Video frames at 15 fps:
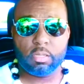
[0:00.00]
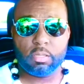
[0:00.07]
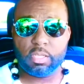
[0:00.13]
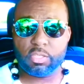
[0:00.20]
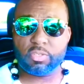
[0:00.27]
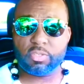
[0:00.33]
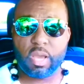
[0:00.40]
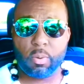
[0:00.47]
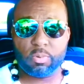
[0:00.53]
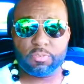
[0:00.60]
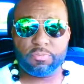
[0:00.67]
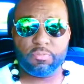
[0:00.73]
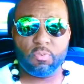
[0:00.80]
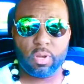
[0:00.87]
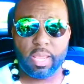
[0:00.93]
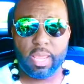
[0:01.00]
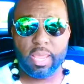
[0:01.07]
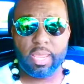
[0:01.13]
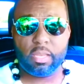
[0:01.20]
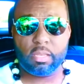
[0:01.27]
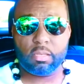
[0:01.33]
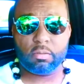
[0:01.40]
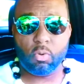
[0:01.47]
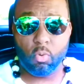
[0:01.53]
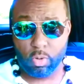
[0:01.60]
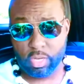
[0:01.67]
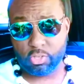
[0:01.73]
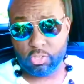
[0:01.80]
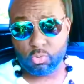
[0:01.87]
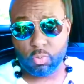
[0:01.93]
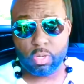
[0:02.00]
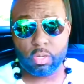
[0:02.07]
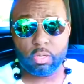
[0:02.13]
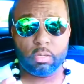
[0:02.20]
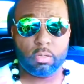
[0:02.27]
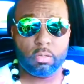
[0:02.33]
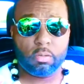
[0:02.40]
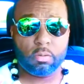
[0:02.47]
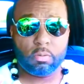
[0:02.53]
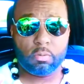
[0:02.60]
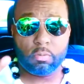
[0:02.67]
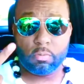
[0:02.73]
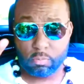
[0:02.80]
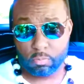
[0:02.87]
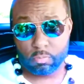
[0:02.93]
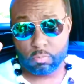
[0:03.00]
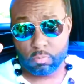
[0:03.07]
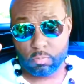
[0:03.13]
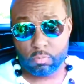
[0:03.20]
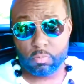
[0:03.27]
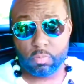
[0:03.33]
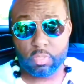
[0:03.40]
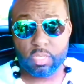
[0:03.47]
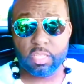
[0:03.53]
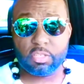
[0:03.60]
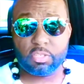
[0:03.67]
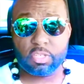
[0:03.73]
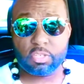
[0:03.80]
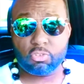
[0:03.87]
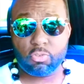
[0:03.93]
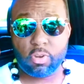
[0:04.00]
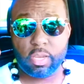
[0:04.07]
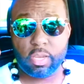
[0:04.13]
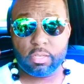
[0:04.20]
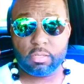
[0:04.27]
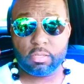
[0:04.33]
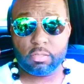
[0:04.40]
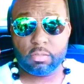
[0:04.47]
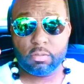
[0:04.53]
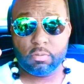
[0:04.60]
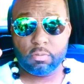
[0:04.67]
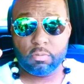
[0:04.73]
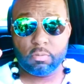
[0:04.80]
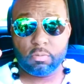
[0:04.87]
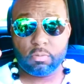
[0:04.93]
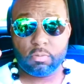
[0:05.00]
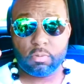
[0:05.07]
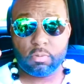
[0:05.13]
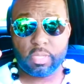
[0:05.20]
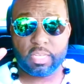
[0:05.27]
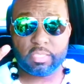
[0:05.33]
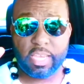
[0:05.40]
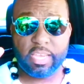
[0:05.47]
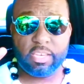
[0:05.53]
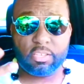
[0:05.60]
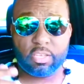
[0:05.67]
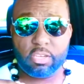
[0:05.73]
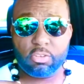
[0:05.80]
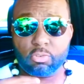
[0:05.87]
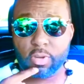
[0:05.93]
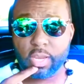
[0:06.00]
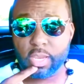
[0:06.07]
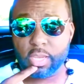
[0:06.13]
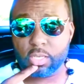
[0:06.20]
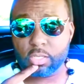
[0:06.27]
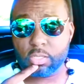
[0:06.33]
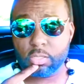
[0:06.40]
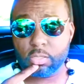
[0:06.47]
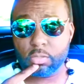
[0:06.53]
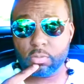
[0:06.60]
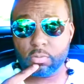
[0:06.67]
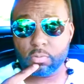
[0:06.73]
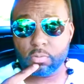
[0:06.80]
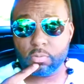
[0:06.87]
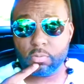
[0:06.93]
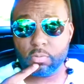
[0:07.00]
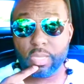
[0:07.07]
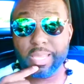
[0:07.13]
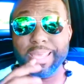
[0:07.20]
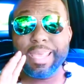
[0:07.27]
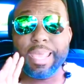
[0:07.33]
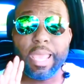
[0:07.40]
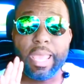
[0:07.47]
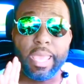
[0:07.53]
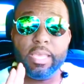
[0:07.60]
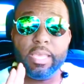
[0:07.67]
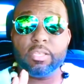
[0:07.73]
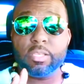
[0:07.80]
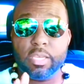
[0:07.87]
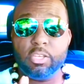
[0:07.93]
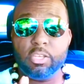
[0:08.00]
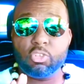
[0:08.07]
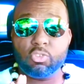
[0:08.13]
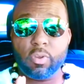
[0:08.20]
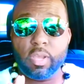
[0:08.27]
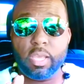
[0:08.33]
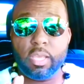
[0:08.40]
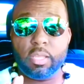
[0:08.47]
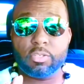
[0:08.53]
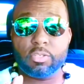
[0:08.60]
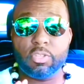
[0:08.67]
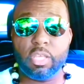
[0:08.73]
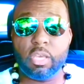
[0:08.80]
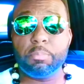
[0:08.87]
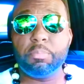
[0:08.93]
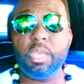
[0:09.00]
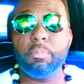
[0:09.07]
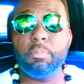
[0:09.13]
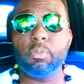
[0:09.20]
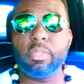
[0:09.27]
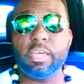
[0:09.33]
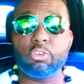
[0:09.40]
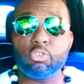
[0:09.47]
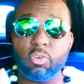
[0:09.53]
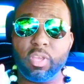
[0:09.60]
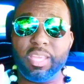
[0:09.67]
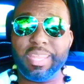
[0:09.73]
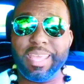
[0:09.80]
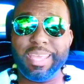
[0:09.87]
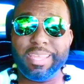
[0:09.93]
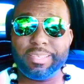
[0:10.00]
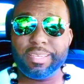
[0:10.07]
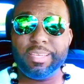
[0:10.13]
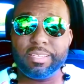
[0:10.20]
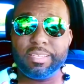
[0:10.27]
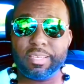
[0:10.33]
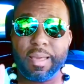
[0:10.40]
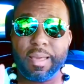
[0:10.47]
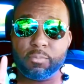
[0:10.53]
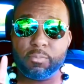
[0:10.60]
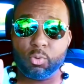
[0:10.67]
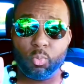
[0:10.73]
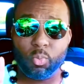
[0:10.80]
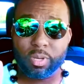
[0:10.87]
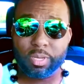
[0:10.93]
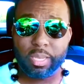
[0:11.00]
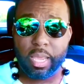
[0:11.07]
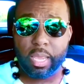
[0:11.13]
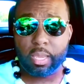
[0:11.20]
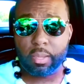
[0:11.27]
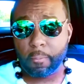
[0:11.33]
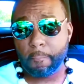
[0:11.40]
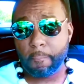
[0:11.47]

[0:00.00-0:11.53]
This time was 4 to 8 on this one. Another 6 trades. That's 18 trades. 18 trades. There are people that trade 18 times in one day.